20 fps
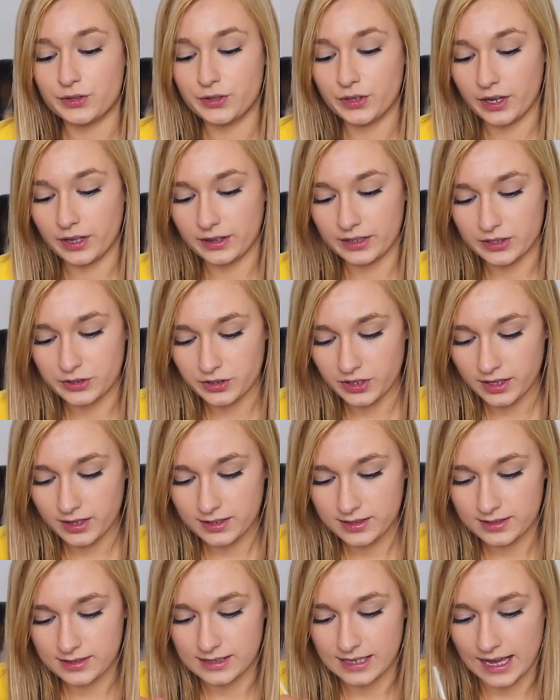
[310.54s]
So let's try
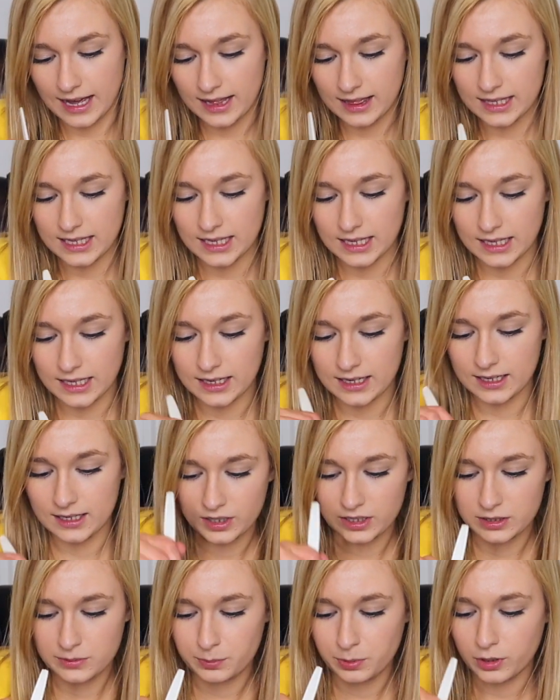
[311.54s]
the salad.
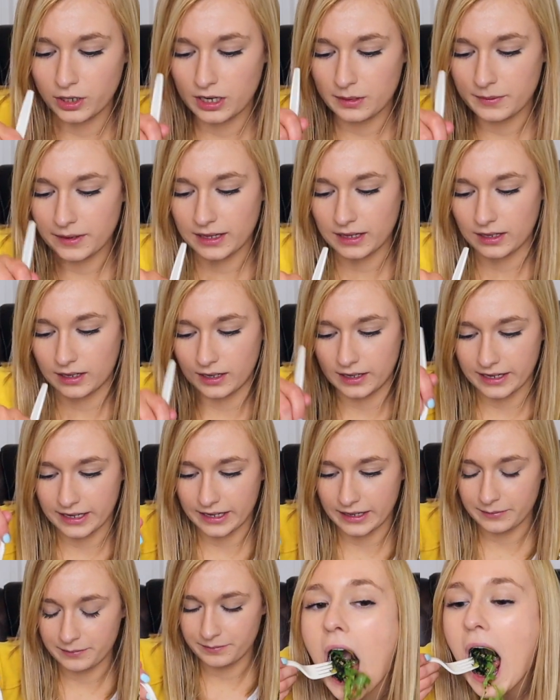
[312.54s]
There's portobello on
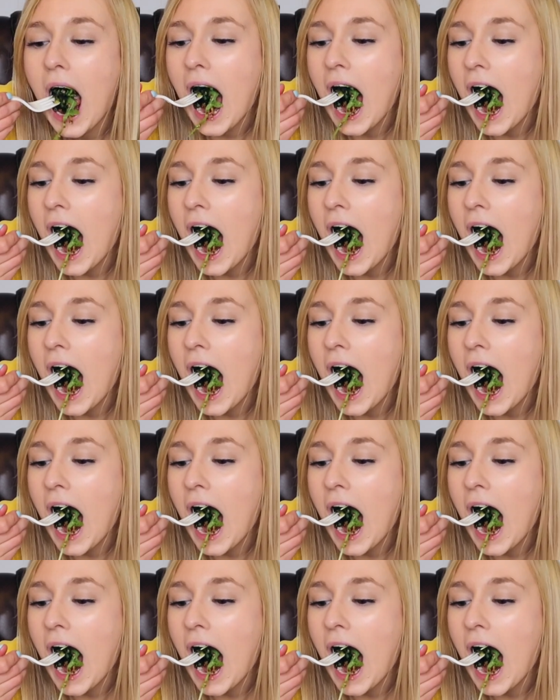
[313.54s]
it.